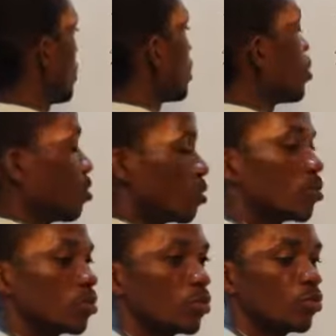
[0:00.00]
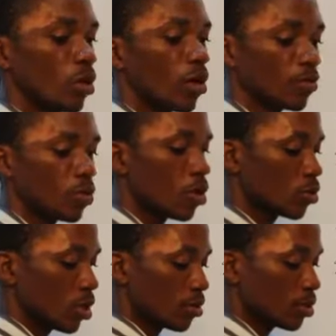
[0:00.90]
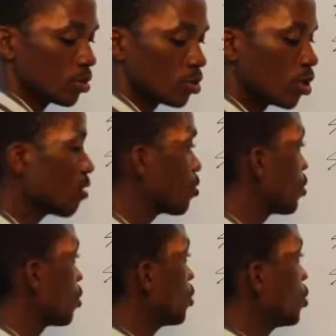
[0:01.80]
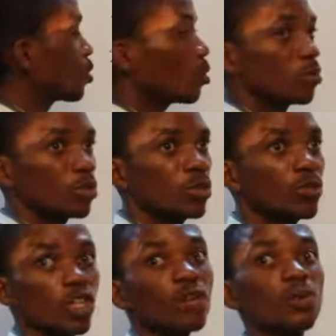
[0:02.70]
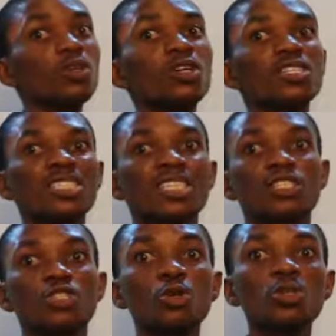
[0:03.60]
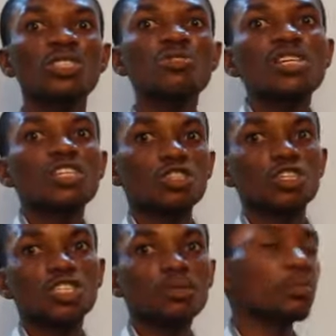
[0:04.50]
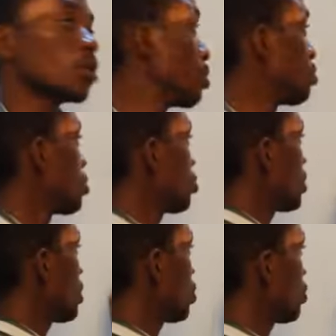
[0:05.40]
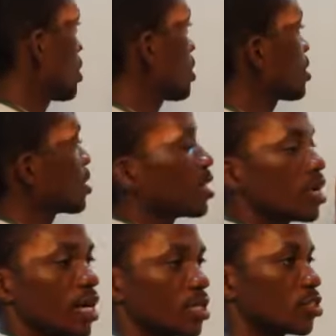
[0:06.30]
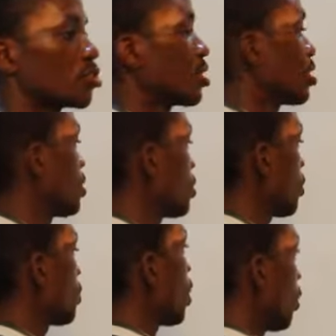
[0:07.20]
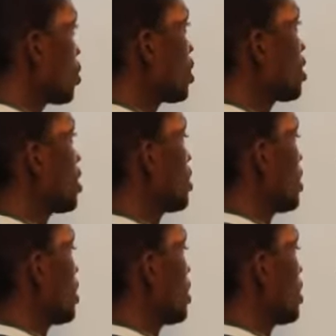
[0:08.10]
the law of Young modulus shows the relationship between stress and strain. So the original thing